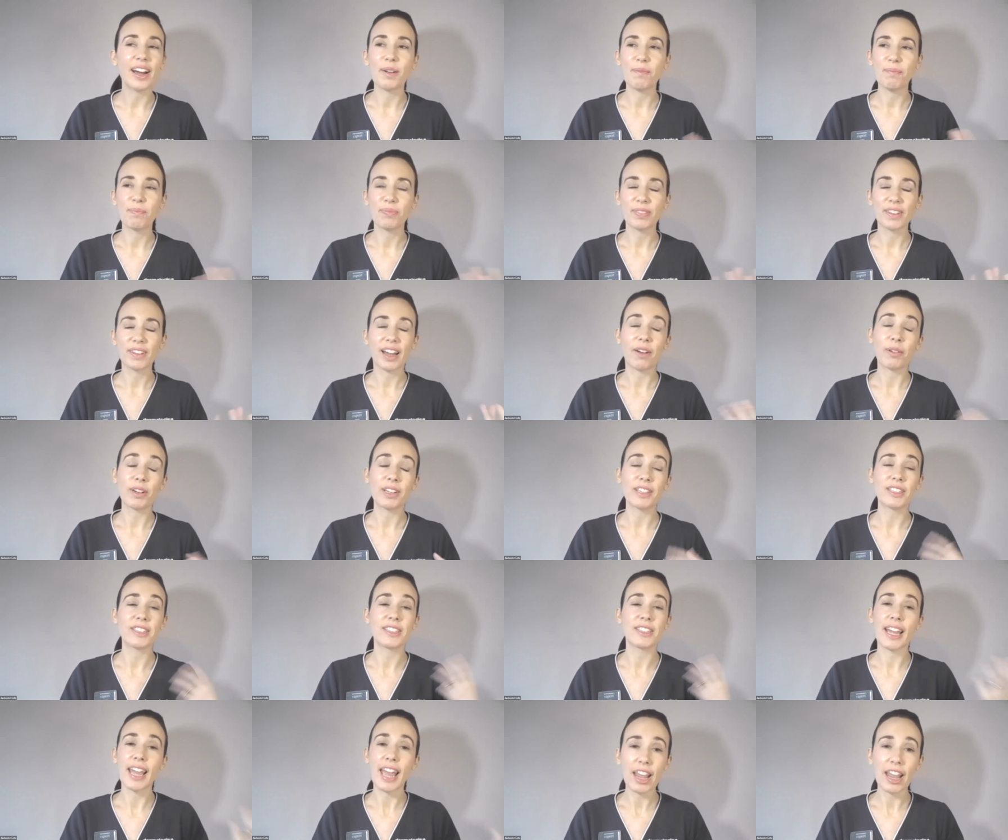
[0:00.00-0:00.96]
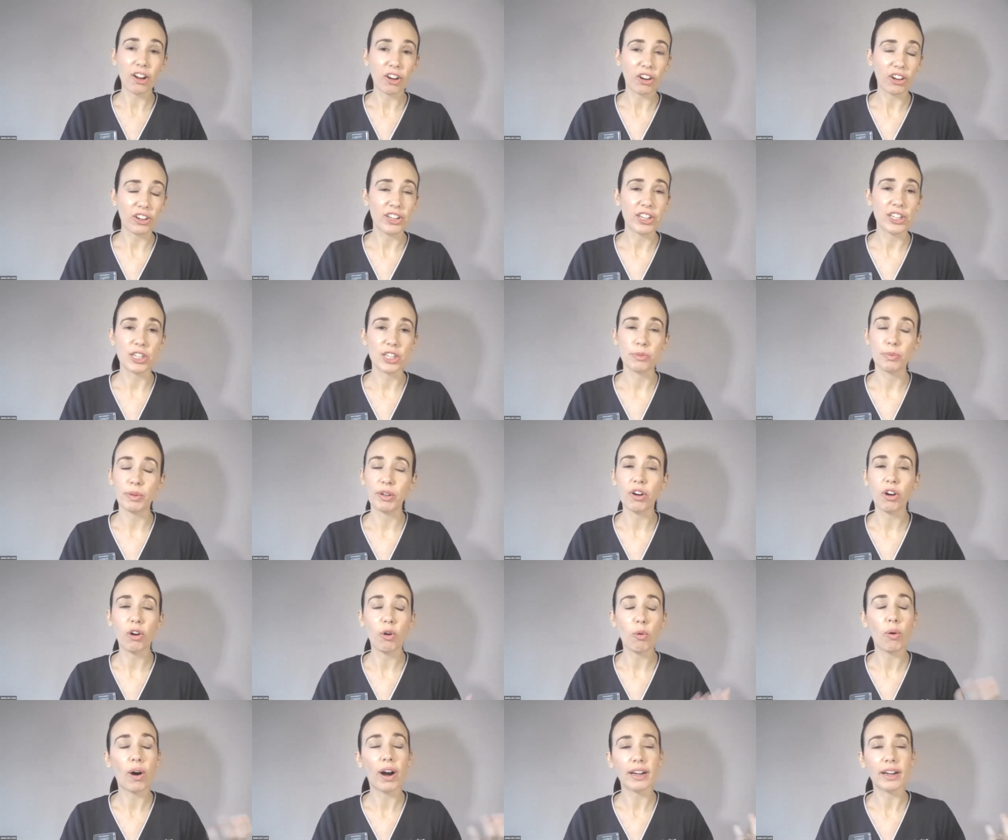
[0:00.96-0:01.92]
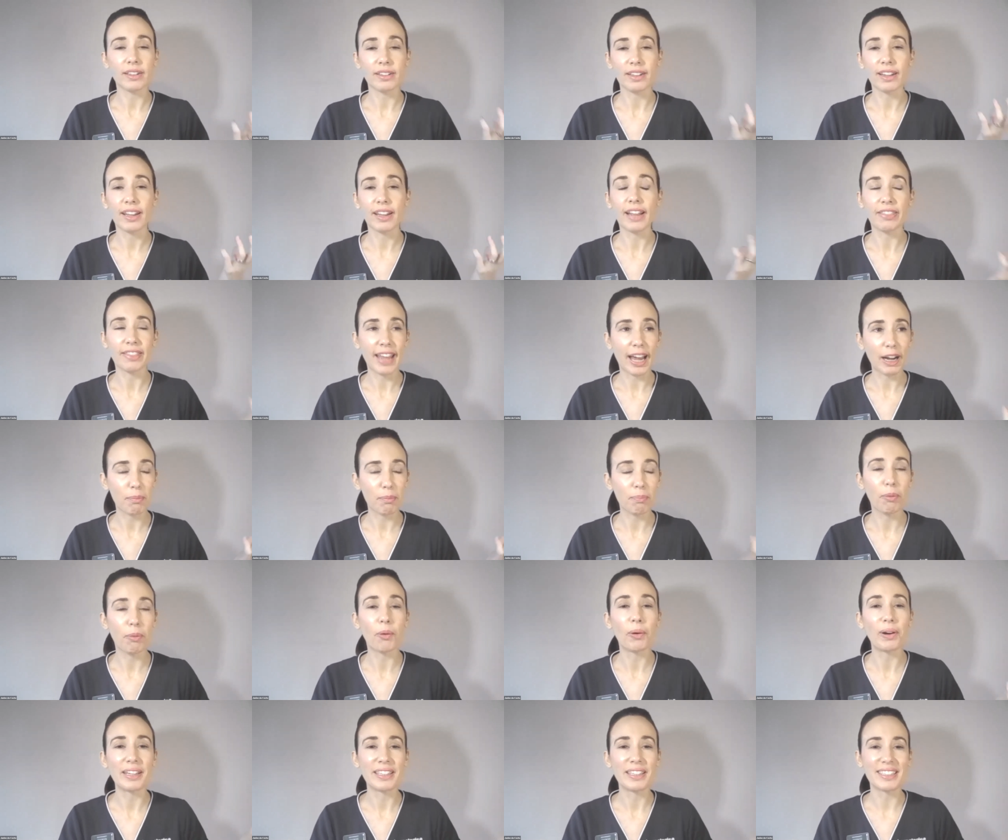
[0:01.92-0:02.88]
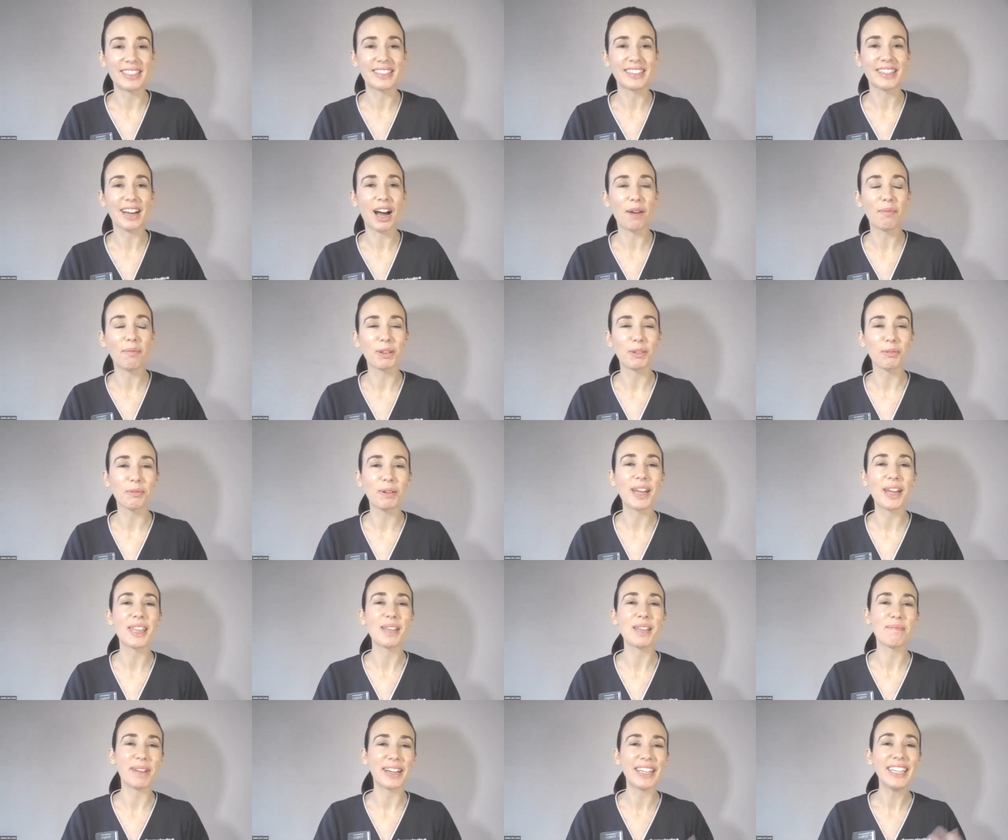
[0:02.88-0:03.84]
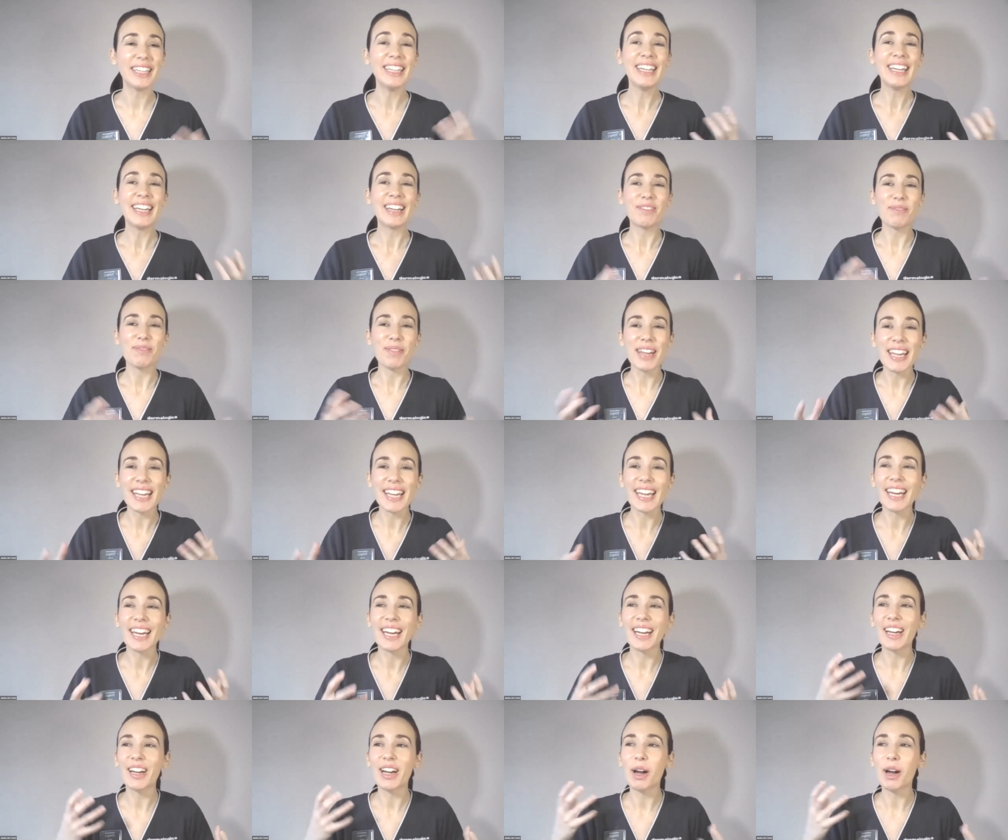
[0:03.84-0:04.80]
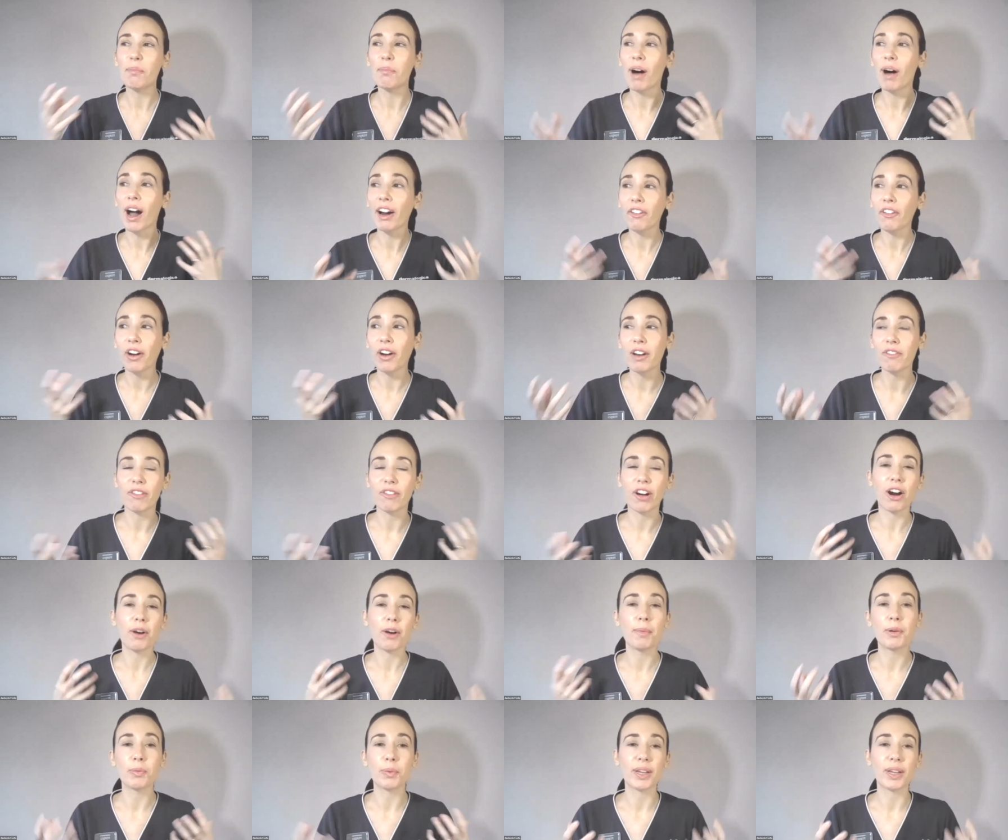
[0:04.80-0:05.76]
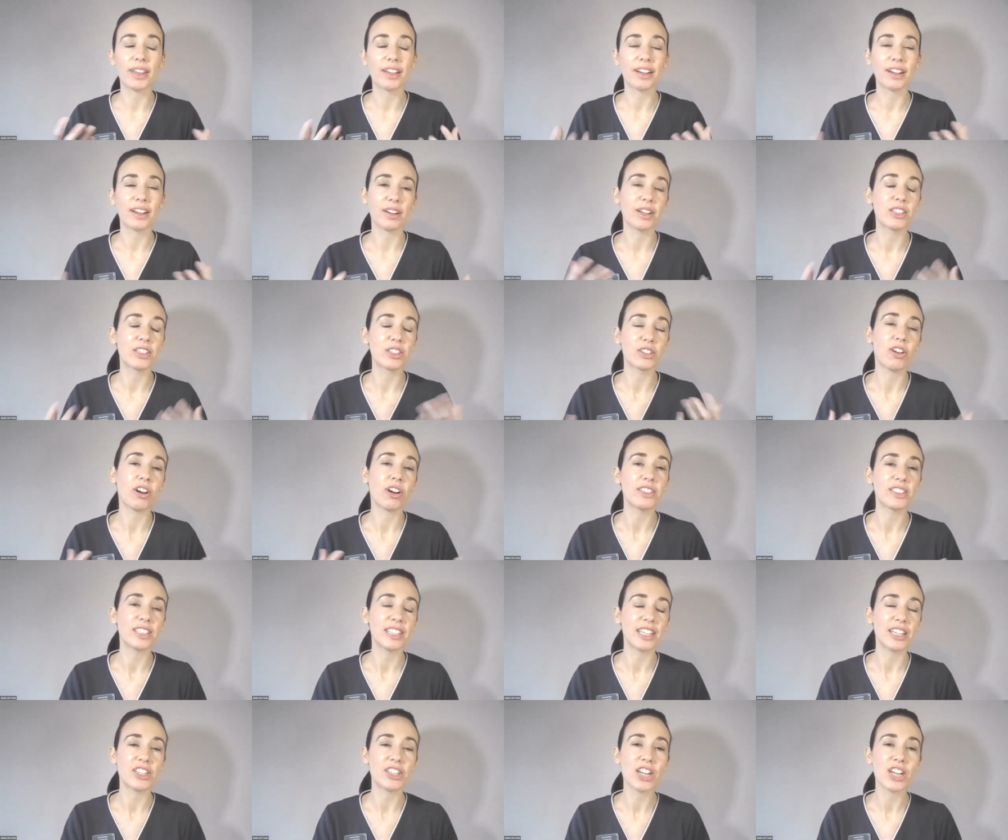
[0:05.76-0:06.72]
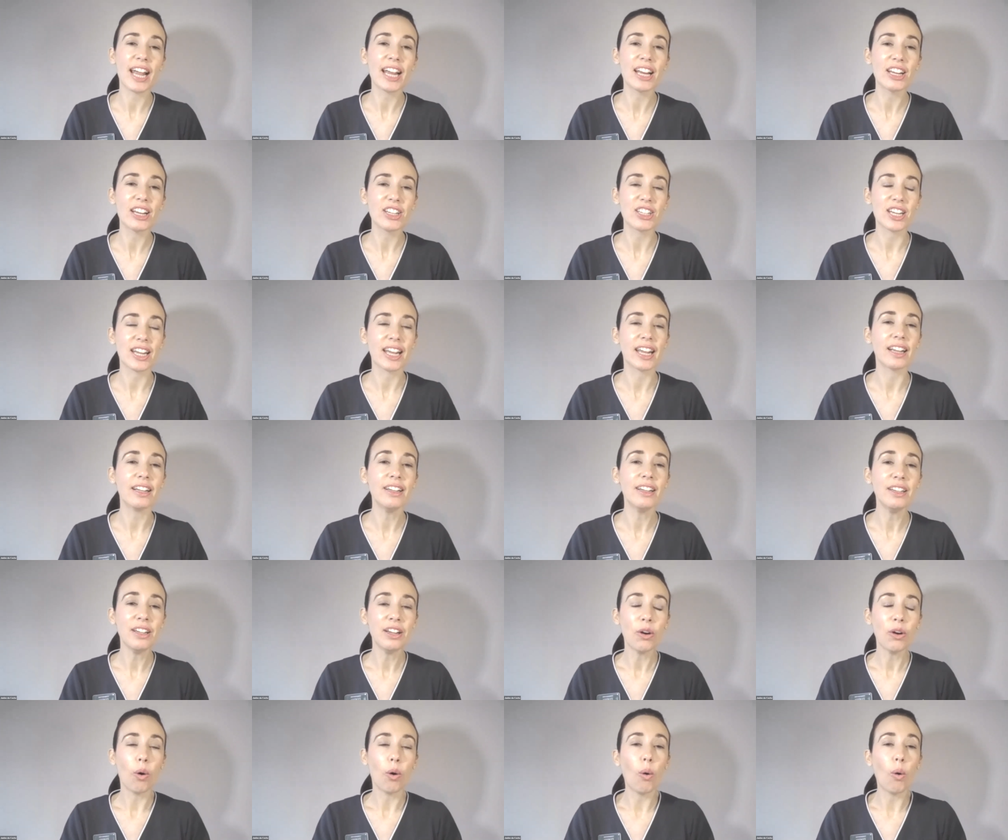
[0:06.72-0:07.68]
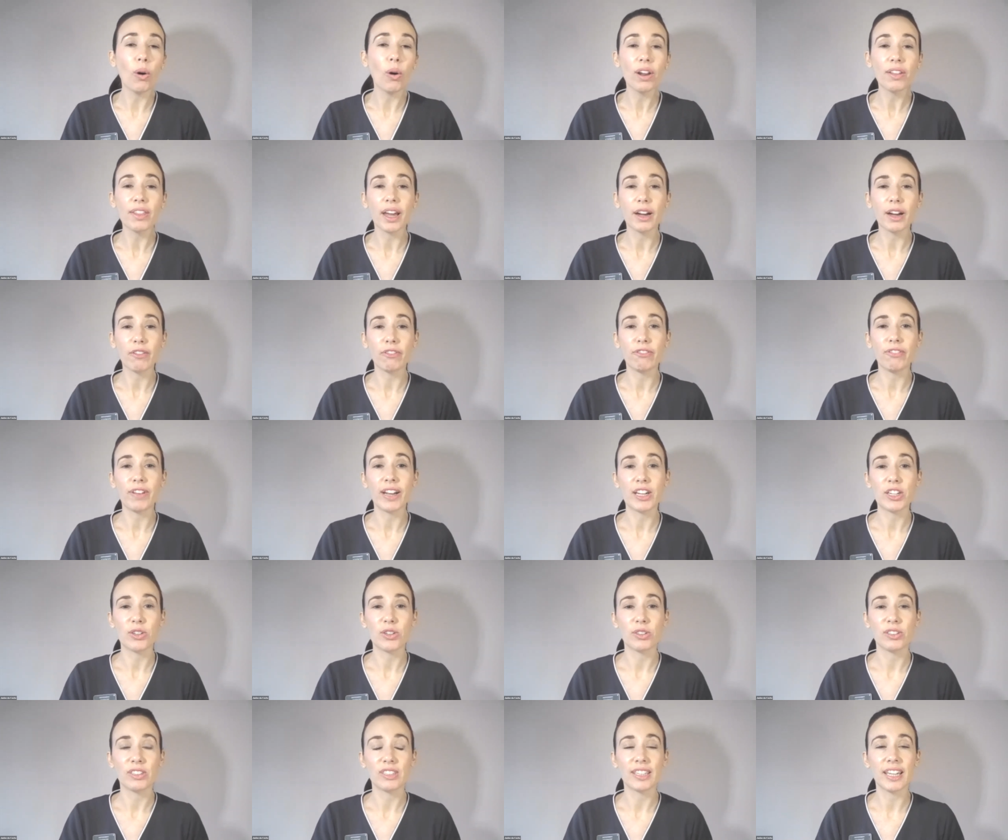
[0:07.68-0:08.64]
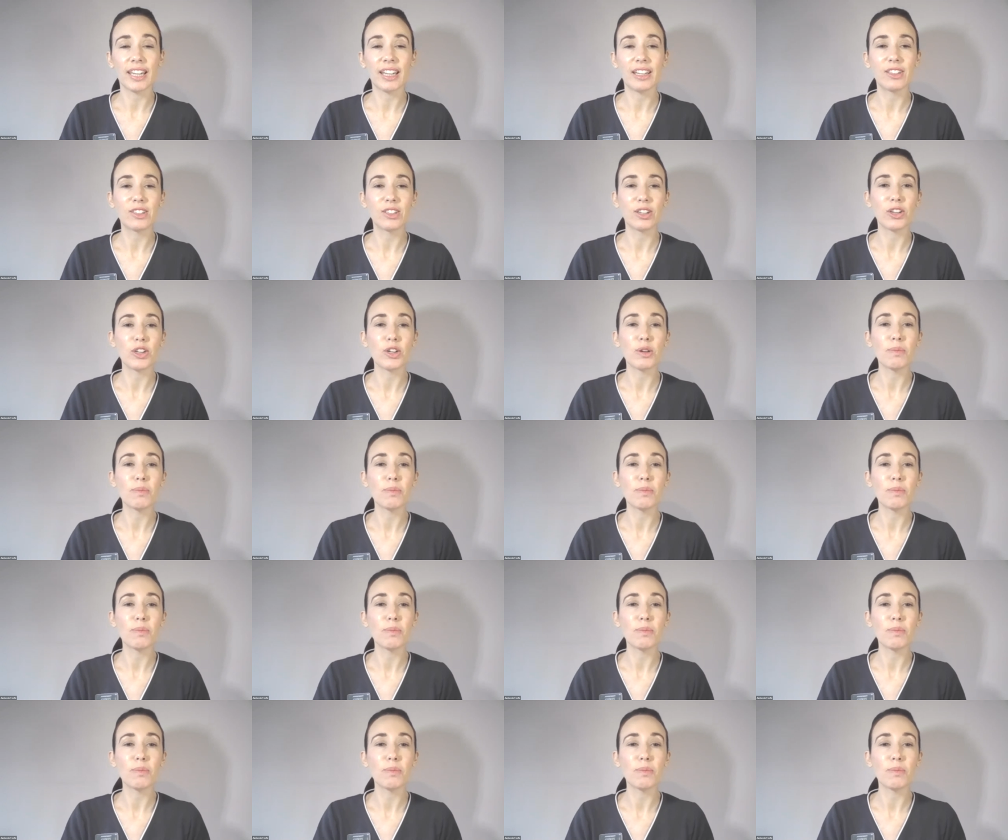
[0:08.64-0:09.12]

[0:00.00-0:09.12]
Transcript: an, I wanted to say air conditioned, we're not quite at that point in time with weather, but being in a micro environment where it's constantly changing, all of that affects your skin.